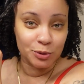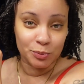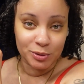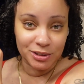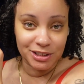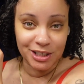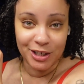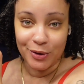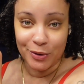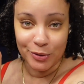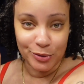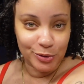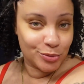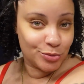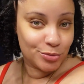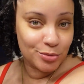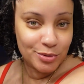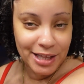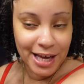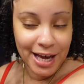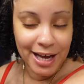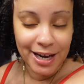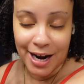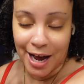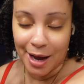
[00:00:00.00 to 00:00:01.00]
will tell you
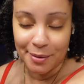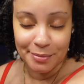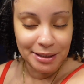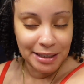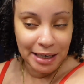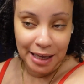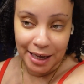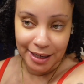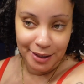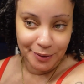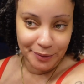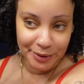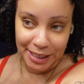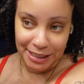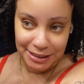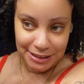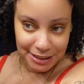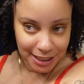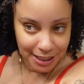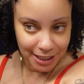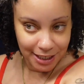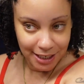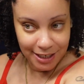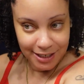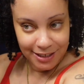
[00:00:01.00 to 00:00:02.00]
that I be lying when I
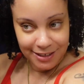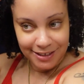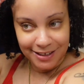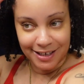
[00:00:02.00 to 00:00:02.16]
say that,